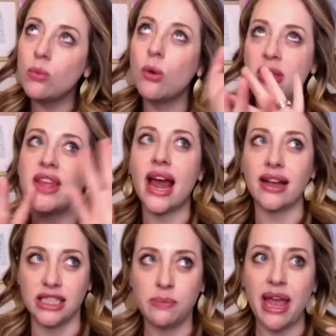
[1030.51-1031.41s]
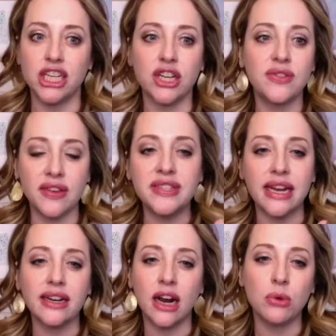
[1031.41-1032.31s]
will be the next page if they've
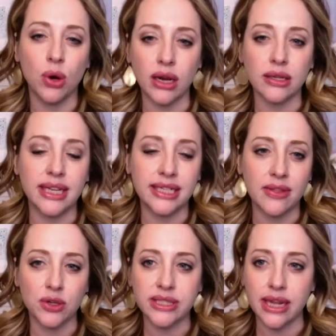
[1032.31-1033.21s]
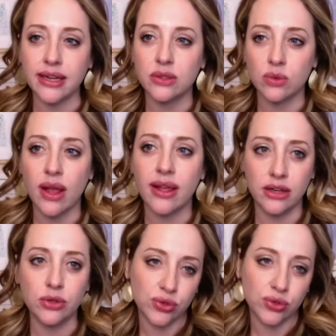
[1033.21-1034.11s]
set it up properly and done their settings right
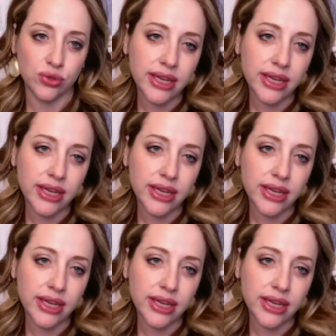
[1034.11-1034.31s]
usually